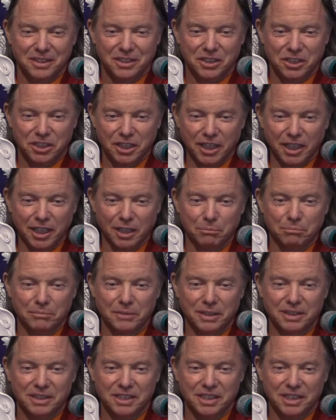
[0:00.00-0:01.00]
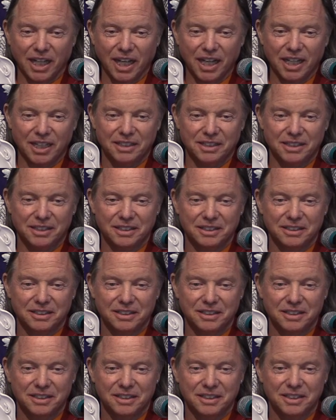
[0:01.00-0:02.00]
shape and signs
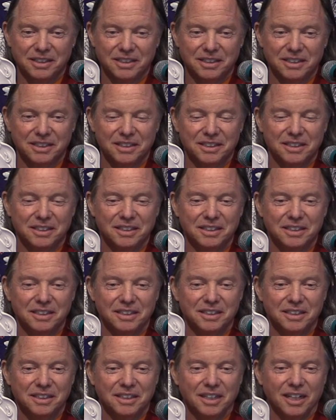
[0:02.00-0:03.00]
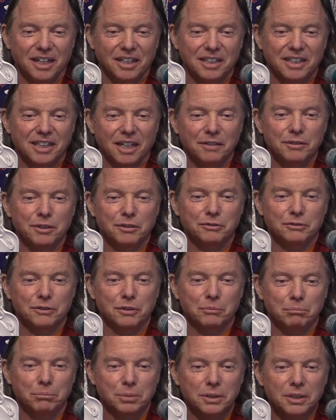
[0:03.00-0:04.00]
are coming
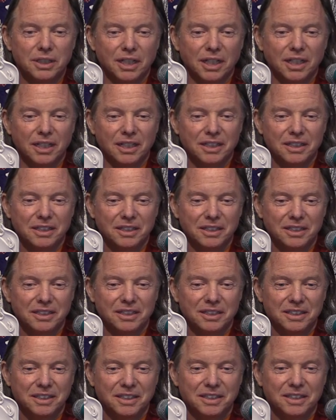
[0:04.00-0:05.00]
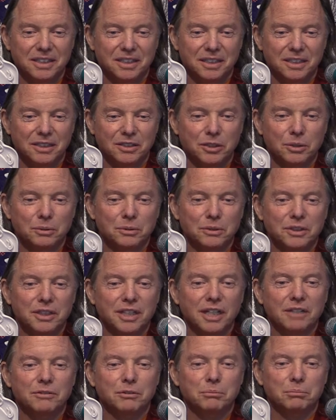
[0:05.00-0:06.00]
from Buddha, you will
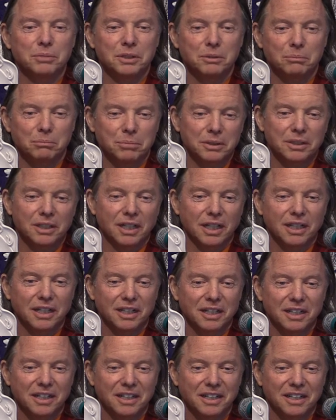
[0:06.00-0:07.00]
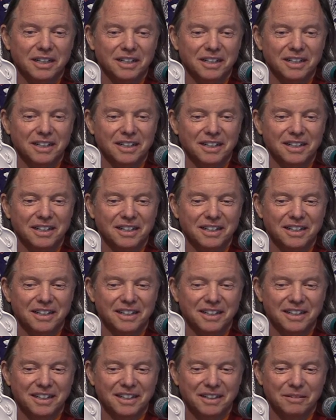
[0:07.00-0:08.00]
never be a Buddha.
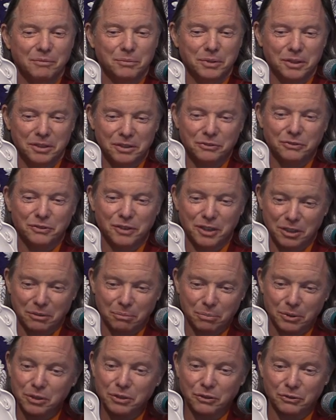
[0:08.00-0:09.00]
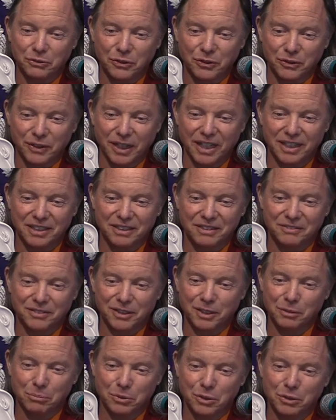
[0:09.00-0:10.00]
Beautiful. It's beautiful, right?
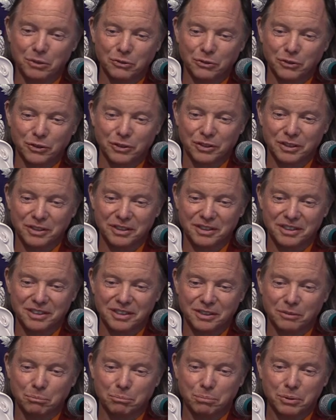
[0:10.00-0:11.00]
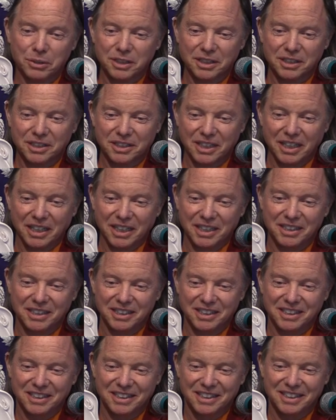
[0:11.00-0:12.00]
Very beautiful. So Buddha said,
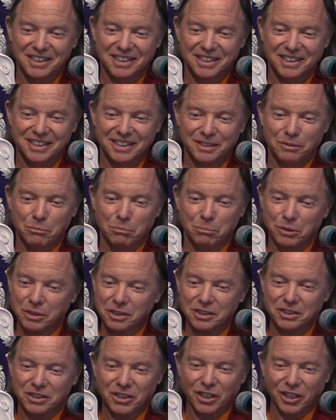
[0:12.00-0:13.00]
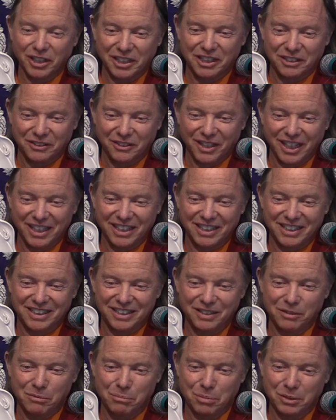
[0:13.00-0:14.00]
Buddha's talking, right?
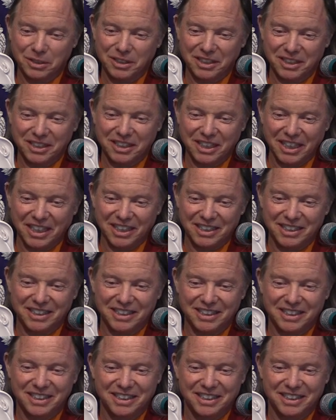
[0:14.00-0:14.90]
Buddha said,